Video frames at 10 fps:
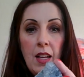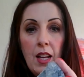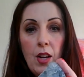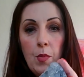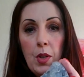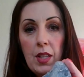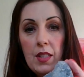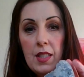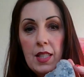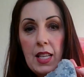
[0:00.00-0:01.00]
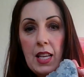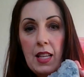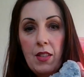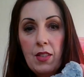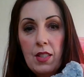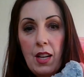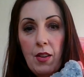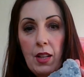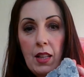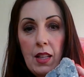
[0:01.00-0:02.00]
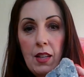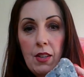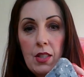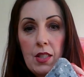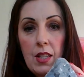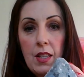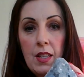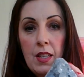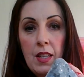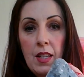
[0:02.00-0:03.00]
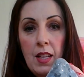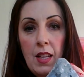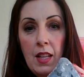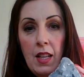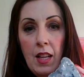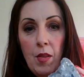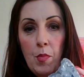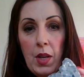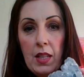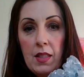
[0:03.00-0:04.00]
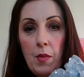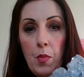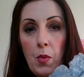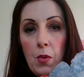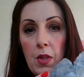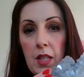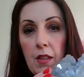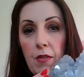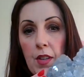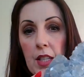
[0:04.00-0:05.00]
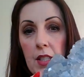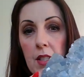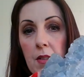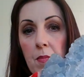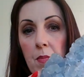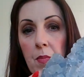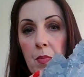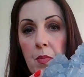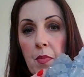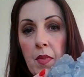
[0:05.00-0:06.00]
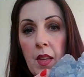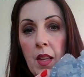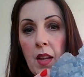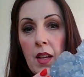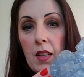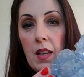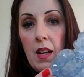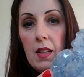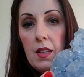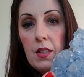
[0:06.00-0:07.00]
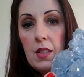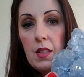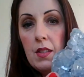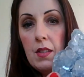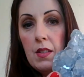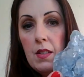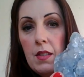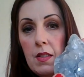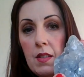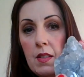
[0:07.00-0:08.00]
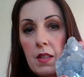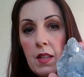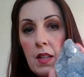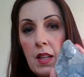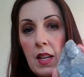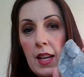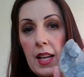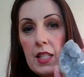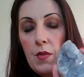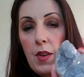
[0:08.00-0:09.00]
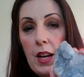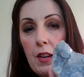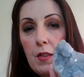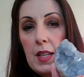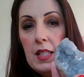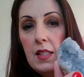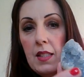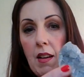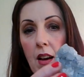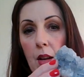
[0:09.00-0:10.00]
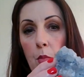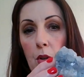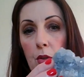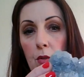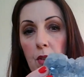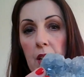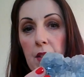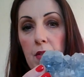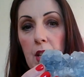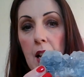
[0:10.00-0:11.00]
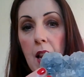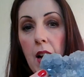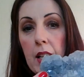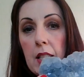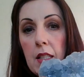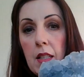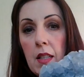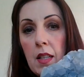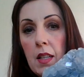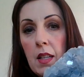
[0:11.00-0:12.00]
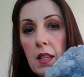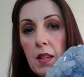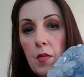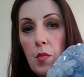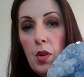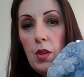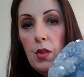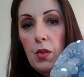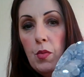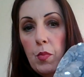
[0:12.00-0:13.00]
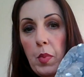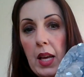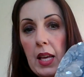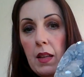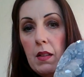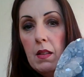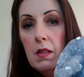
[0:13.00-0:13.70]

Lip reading: I hope you can see just how it glitters and picks up all the different colors. It's very sky blue, very, very light blue, pale.